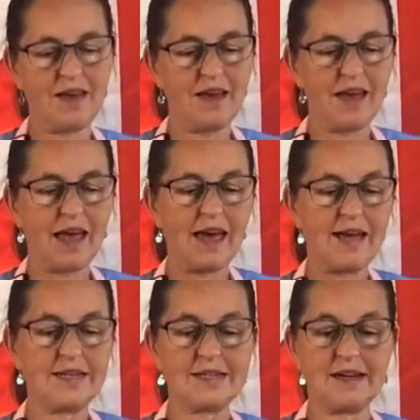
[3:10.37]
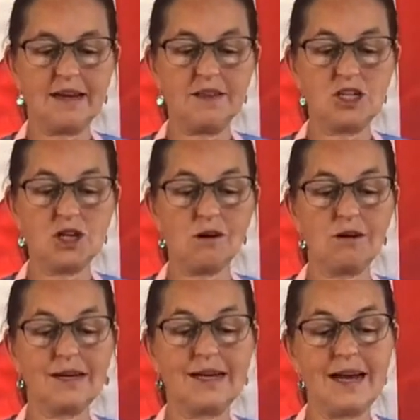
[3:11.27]
And the chocolate
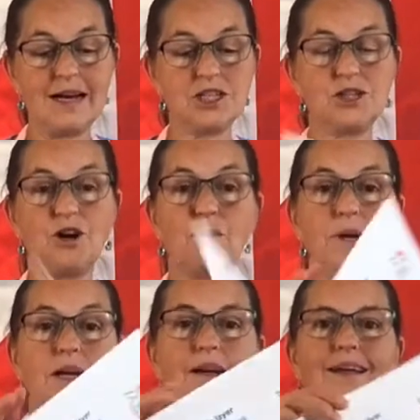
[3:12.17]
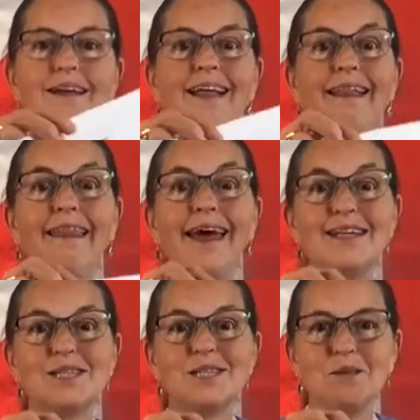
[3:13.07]
ganache topping, that's
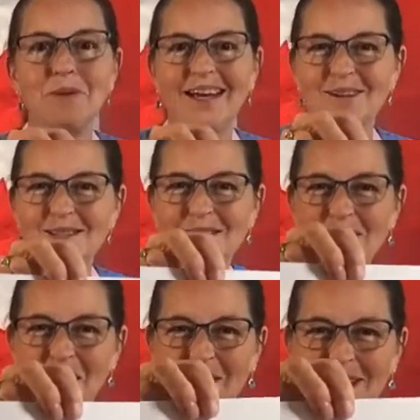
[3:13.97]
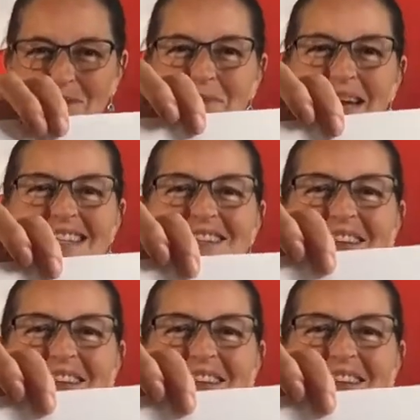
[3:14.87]
the bit you saw in the picture that I